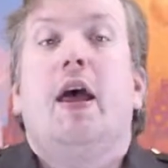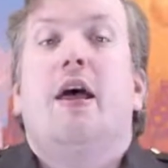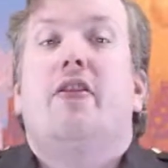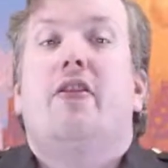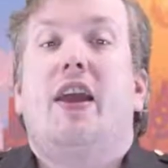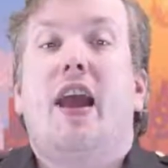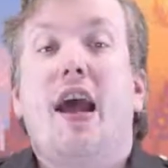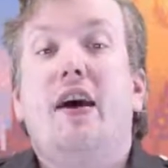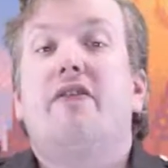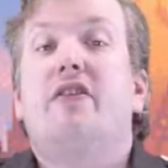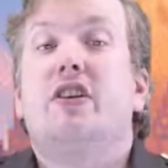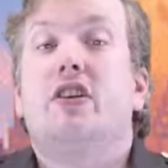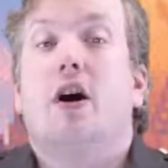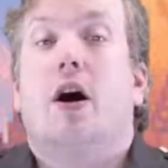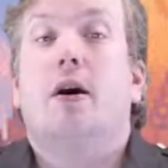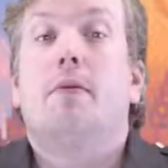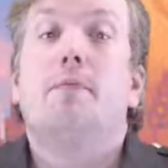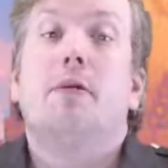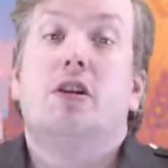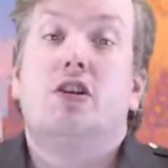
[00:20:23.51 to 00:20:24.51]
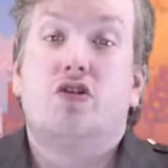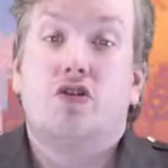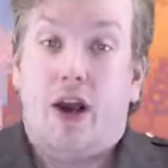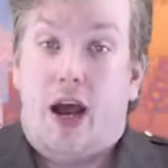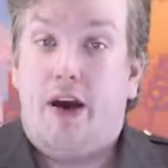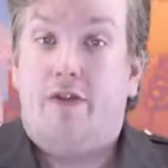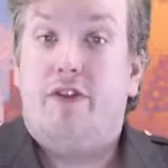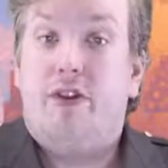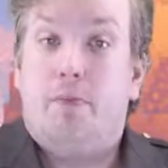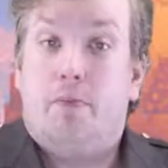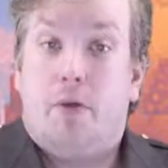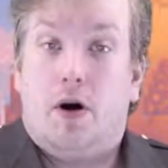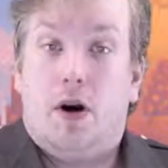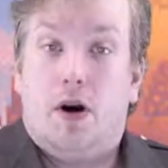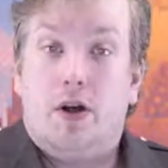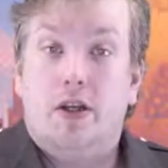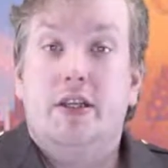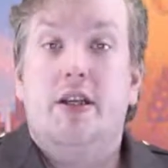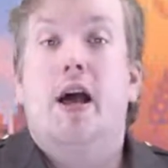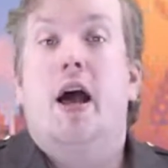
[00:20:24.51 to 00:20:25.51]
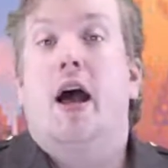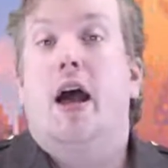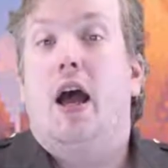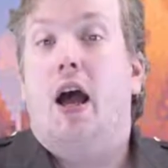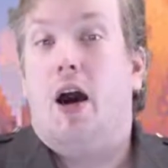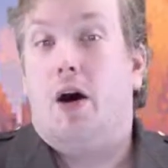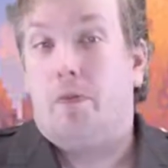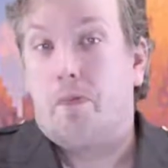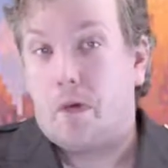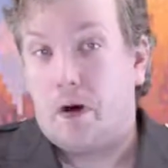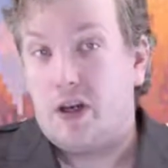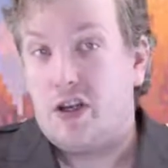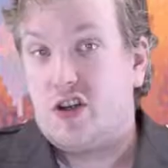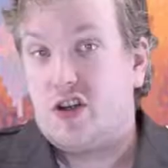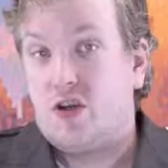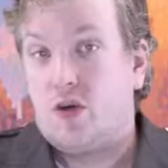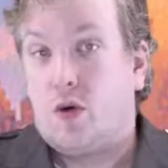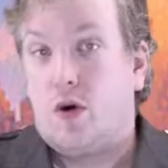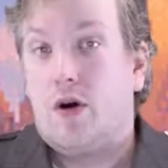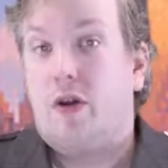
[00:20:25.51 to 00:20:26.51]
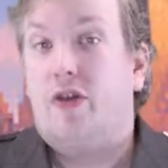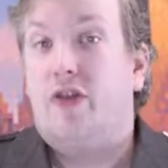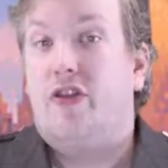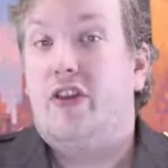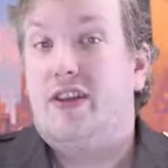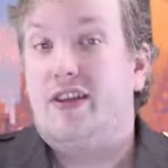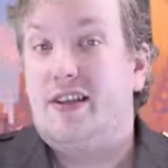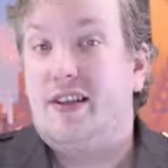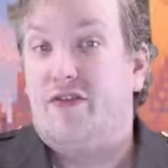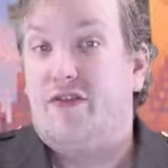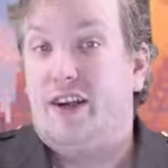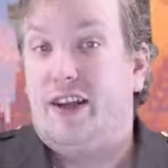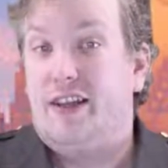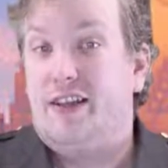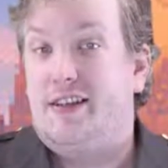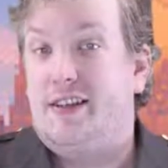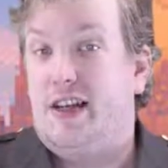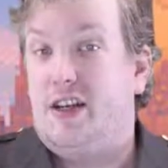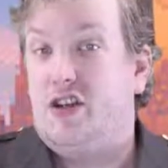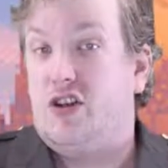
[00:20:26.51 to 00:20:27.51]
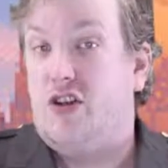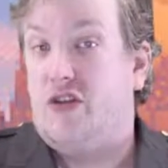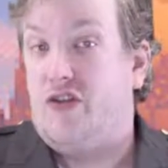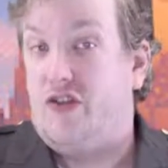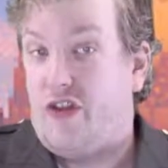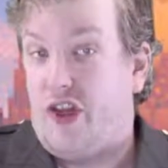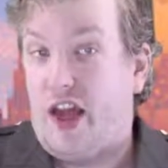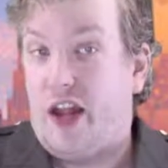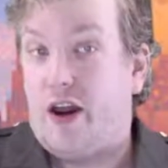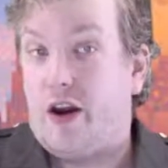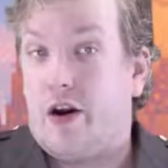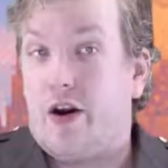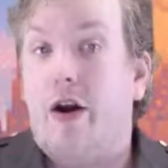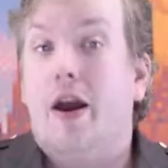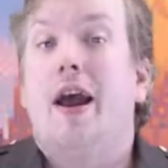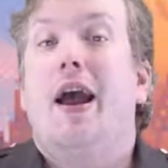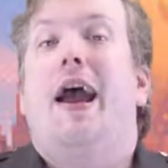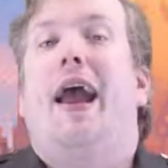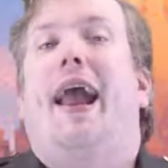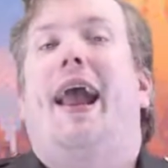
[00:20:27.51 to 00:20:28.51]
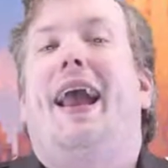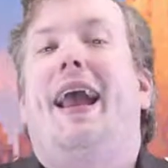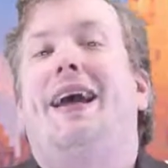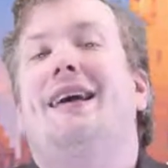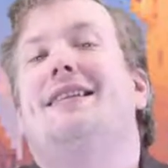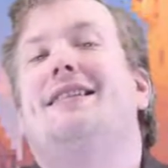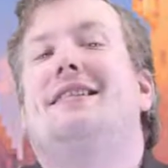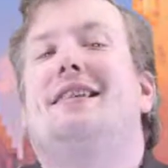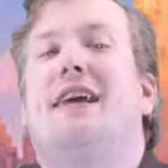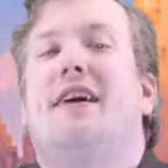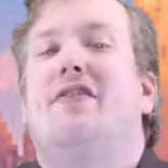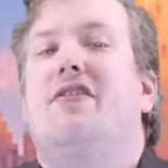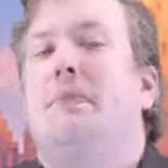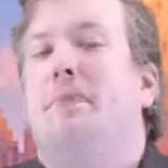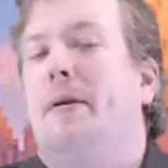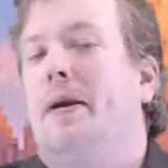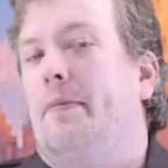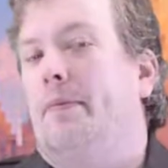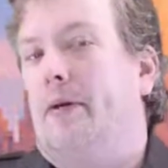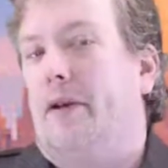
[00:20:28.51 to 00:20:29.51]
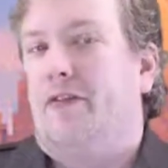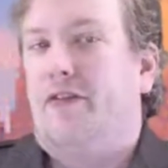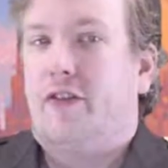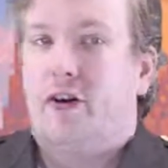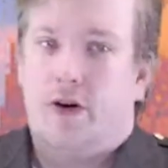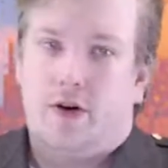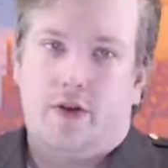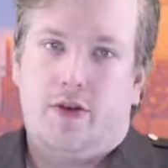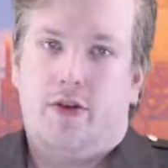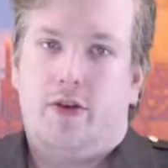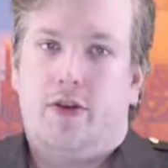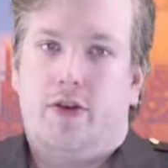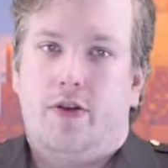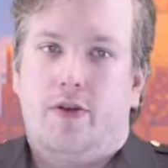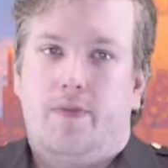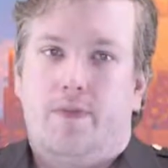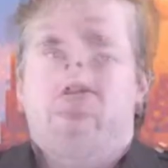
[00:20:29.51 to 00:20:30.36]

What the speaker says: The Avatar must travel to Mars, help restore the civilization there, and save the people of Earth.